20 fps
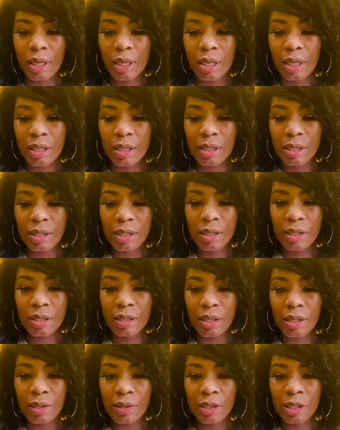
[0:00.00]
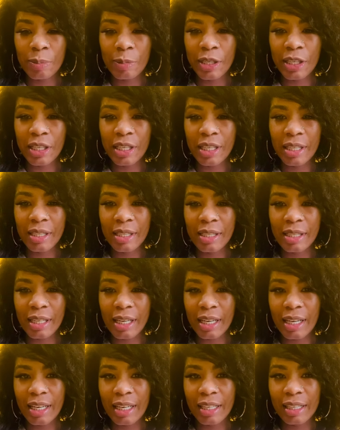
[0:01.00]
So Spirit is
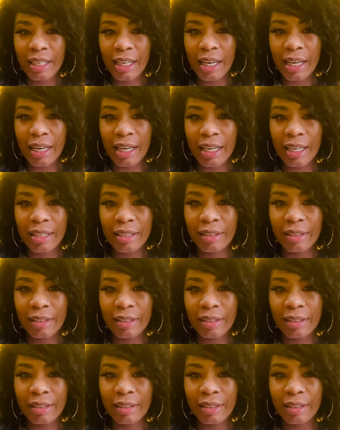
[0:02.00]
saying that